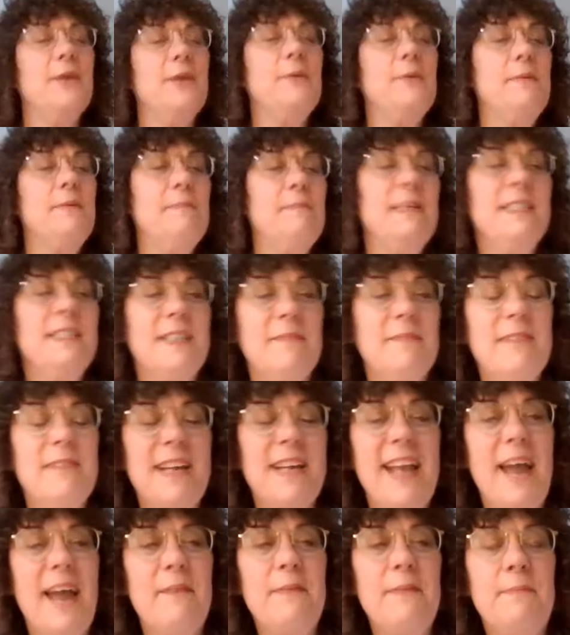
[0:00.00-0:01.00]
you would be
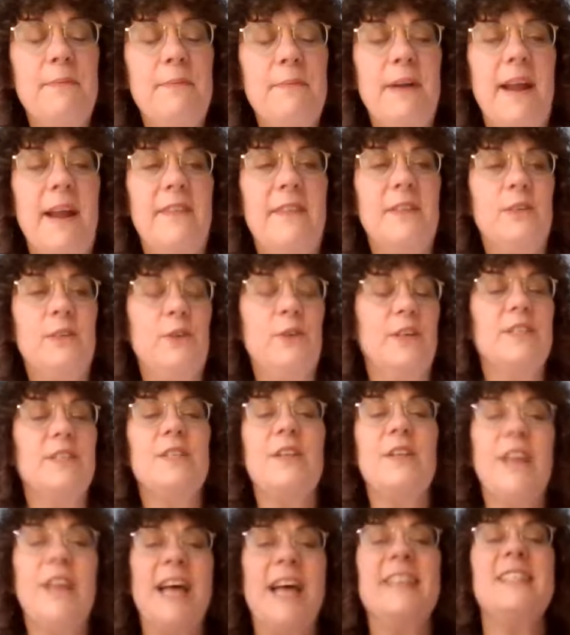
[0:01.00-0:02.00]
somebody I would put on the tour.
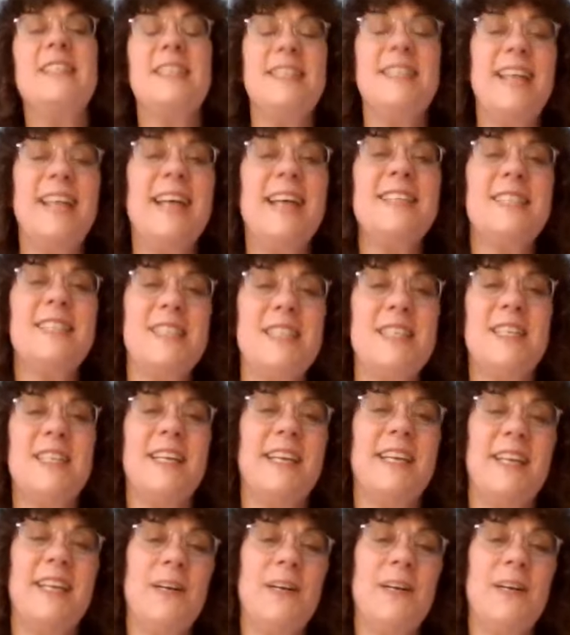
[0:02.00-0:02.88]
So that's the thing.